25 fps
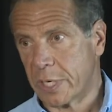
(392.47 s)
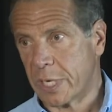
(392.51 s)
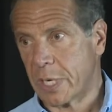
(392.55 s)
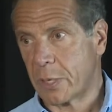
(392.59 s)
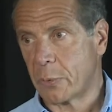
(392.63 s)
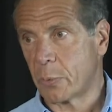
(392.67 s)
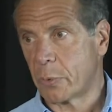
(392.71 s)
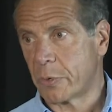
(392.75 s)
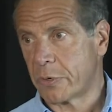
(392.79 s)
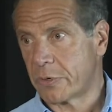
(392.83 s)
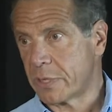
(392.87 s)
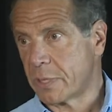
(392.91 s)

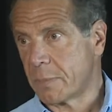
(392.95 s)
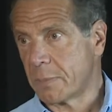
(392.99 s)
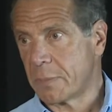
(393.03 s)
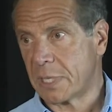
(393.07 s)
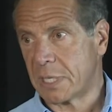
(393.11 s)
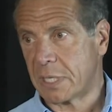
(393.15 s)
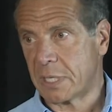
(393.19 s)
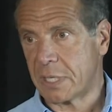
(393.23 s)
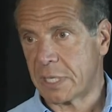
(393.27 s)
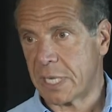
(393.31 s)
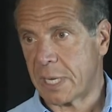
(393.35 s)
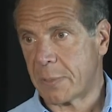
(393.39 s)
And we're in the
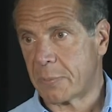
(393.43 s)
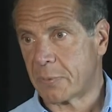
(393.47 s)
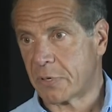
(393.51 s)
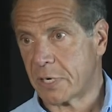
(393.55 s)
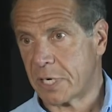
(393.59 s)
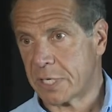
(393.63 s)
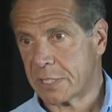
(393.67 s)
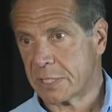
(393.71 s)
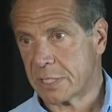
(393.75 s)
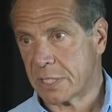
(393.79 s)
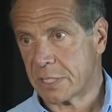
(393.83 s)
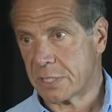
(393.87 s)
middle of that
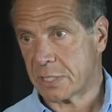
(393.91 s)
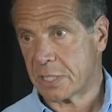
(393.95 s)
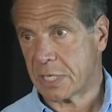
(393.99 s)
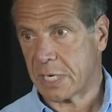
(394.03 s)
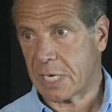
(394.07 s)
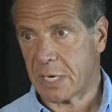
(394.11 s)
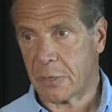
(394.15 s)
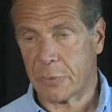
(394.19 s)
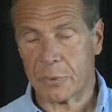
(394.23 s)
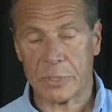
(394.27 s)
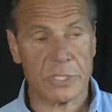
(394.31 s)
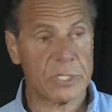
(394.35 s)
process
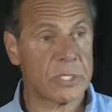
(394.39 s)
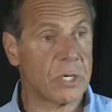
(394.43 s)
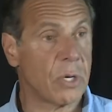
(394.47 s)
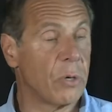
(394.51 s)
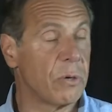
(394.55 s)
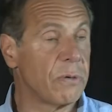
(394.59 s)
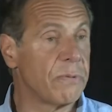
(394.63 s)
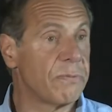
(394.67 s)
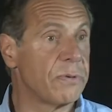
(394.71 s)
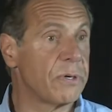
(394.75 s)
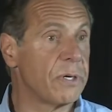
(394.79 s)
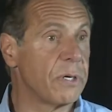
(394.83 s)
now, and it's
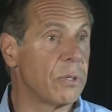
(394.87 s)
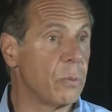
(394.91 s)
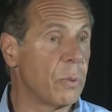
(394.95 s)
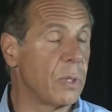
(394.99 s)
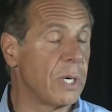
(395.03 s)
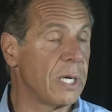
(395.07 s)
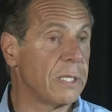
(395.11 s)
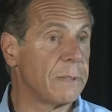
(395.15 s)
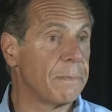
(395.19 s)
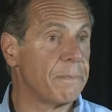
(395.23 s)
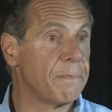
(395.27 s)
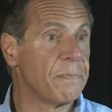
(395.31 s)
going very
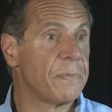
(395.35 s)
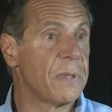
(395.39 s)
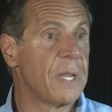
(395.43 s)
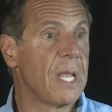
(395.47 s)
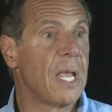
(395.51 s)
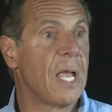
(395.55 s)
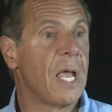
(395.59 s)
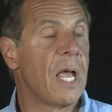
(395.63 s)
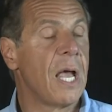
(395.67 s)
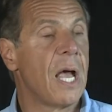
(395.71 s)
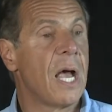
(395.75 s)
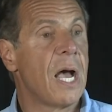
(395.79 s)
well.
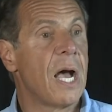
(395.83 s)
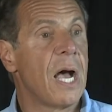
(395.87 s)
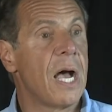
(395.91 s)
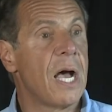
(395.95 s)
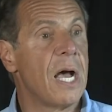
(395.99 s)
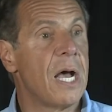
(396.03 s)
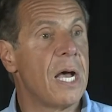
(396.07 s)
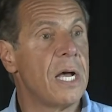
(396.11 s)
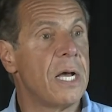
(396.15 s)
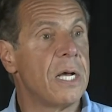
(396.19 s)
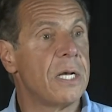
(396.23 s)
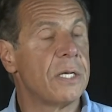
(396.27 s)

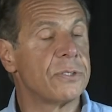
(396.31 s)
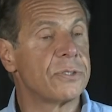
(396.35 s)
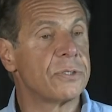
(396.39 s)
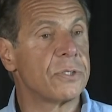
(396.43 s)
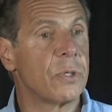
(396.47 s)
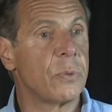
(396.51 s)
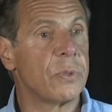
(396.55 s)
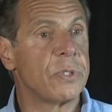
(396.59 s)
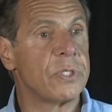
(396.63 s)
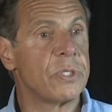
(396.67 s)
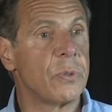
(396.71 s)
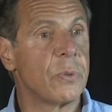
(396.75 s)
So
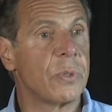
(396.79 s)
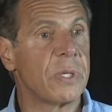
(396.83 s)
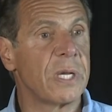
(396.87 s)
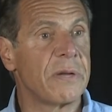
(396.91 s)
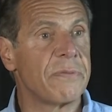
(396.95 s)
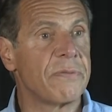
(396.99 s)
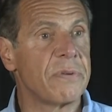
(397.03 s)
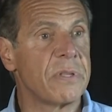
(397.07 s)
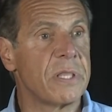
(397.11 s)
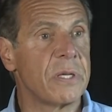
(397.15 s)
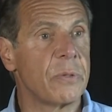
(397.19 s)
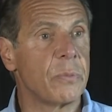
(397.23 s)
we're doing
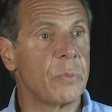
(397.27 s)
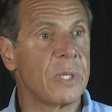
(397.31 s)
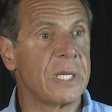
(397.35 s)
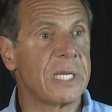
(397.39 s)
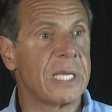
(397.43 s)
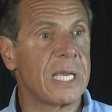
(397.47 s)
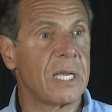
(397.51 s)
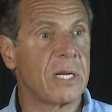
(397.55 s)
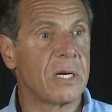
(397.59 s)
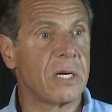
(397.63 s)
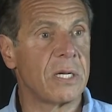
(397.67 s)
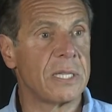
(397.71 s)
everything we
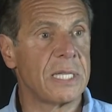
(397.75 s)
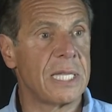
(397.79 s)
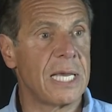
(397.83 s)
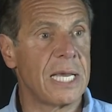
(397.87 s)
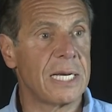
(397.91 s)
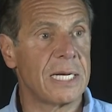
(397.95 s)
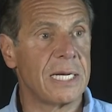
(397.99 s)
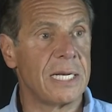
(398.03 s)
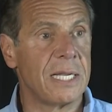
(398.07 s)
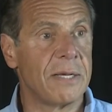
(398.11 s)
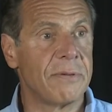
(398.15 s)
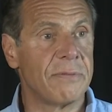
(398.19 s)
can on
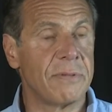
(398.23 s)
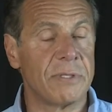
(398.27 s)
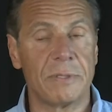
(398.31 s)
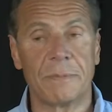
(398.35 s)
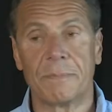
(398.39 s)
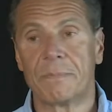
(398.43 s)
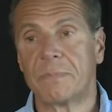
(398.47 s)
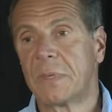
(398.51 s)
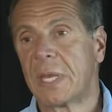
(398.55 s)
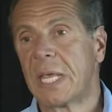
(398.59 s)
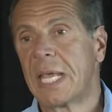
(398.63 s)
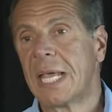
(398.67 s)
that level.
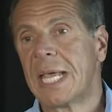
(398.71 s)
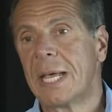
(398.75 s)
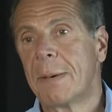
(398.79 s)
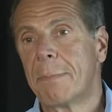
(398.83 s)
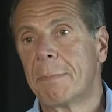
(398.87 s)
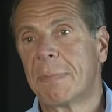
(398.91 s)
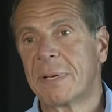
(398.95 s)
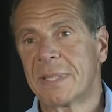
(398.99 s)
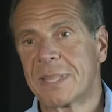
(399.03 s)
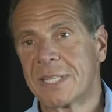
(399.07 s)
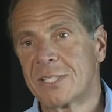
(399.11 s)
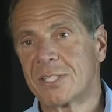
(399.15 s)

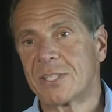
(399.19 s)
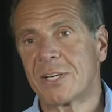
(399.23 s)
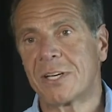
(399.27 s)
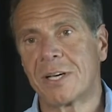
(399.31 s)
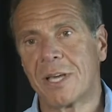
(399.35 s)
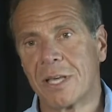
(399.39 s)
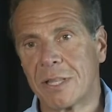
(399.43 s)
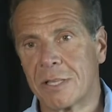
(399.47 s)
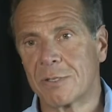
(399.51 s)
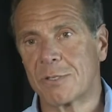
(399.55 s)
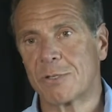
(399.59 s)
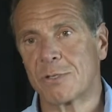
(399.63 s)
But there's
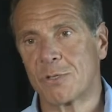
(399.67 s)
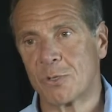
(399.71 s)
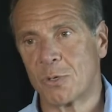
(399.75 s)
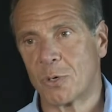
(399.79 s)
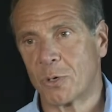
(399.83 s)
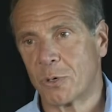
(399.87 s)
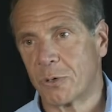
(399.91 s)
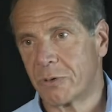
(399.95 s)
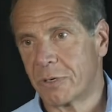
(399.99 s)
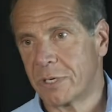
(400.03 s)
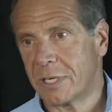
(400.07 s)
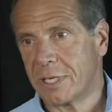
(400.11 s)
another
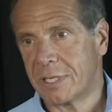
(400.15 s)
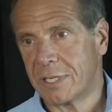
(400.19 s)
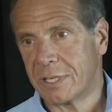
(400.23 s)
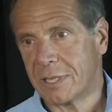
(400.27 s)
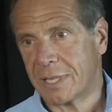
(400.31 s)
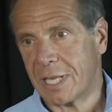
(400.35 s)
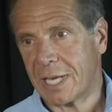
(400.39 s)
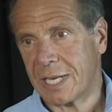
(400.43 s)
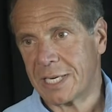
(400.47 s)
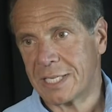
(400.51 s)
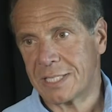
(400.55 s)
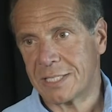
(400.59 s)
story
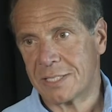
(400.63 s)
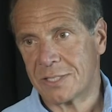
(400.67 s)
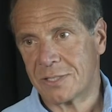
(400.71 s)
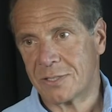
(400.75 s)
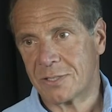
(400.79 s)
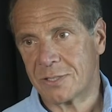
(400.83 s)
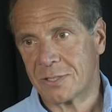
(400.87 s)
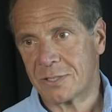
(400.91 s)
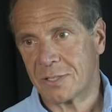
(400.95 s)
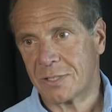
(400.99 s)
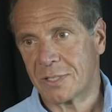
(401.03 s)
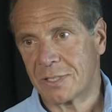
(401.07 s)
that
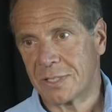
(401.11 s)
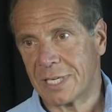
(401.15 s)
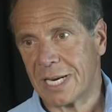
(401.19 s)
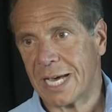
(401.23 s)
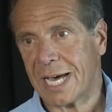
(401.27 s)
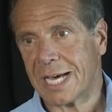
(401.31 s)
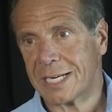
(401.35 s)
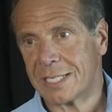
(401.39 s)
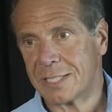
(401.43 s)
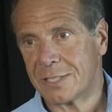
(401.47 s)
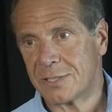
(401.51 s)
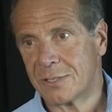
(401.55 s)
is
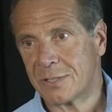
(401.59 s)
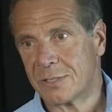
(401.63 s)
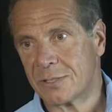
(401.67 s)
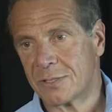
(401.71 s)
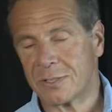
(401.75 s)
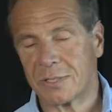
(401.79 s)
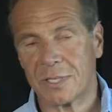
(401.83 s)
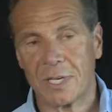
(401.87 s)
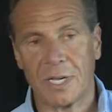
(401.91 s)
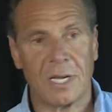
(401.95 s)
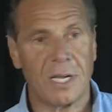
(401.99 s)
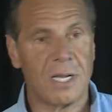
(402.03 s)
not as
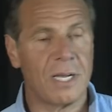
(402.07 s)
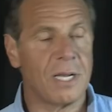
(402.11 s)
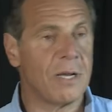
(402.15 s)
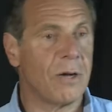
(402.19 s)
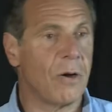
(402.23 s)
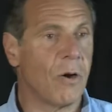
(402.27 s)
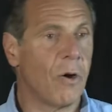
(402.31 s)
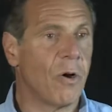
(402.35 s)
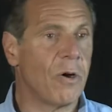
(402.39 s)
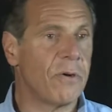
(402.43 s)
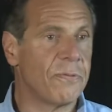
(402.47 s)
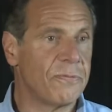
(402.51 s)

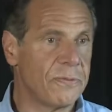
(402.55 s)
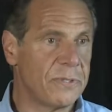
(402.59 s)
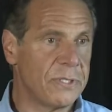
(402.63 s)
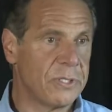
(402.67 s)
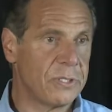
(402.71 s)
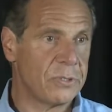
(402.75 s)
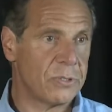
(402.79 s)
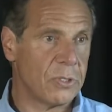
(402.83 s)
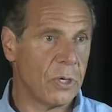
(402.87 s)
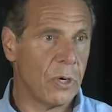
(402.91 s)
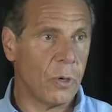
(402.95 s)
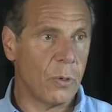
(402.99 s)

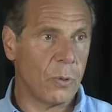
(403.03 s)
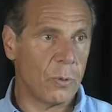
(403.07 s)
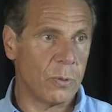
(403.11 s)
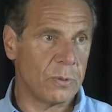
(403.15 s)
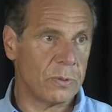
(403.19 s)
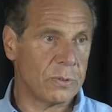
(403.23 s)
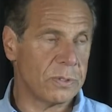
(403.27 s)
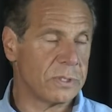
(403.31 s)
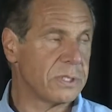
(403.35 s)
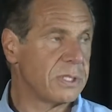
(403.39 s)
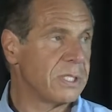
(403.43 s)
often told.